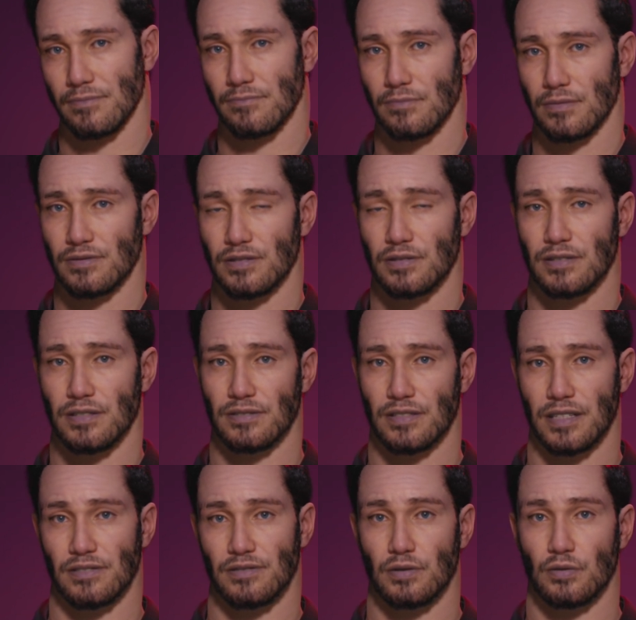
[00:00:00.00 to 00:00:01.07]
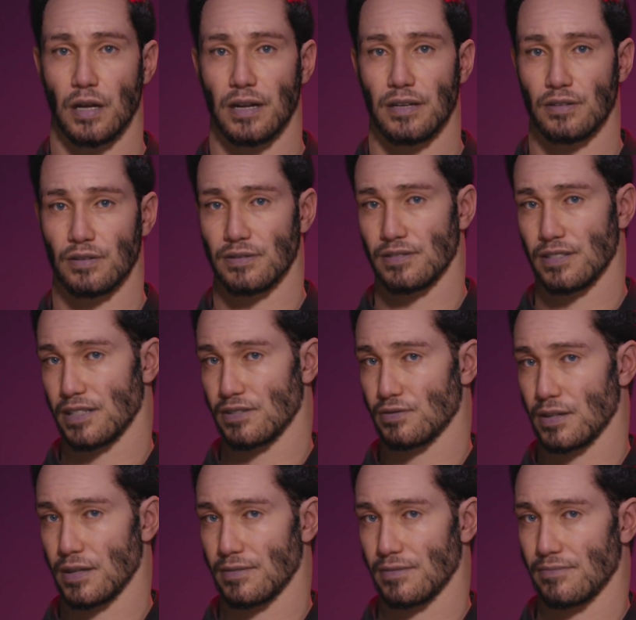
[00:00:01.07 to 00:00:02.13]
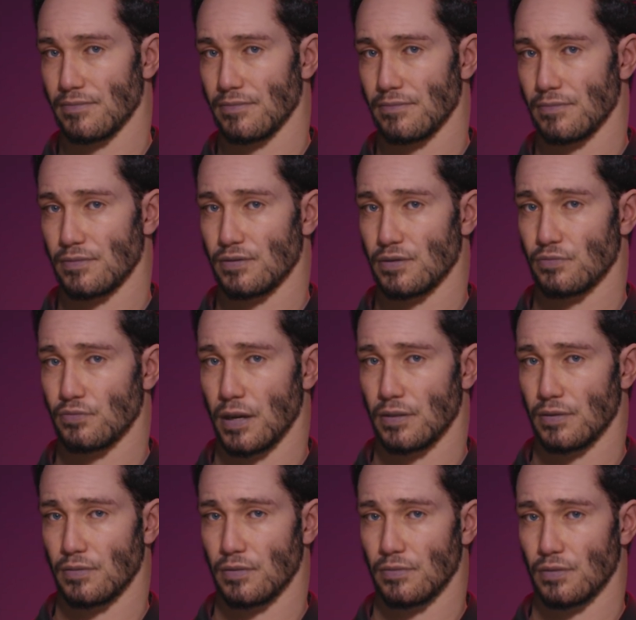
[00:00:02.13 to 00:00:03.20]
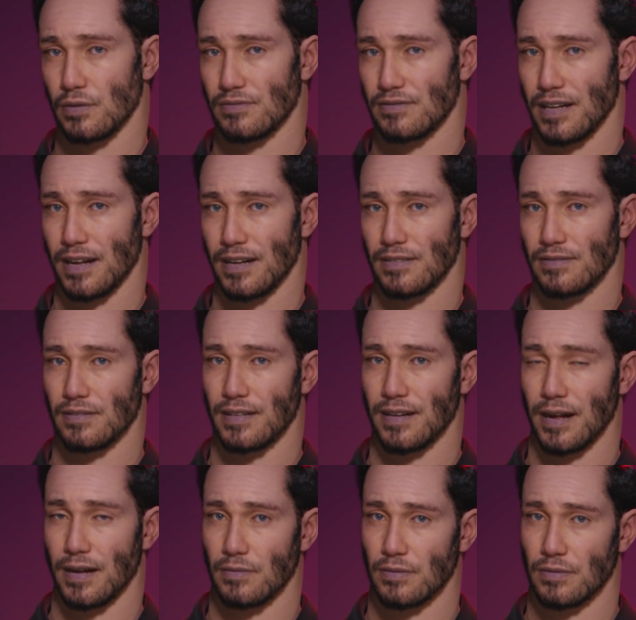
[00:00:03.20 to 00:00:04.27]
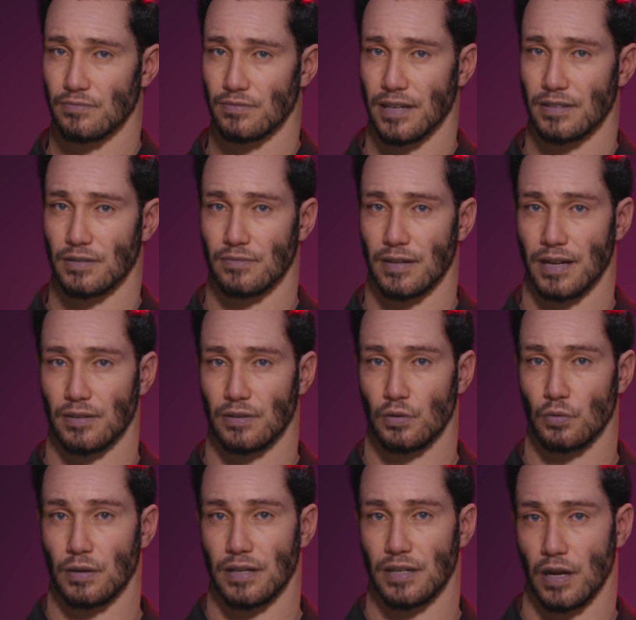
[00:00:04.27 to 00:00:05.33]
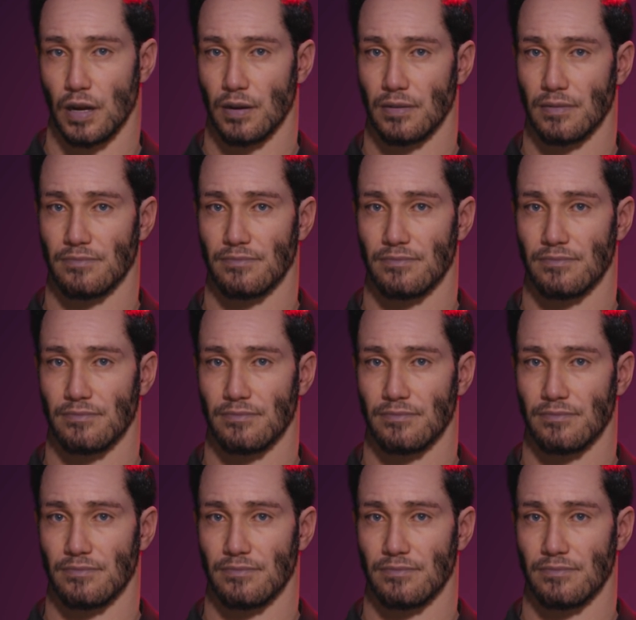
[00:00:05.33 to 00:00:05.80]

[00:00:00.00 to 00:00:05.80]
This isn't just a minor adjustment, it's a fundamental change in how we think about who we are.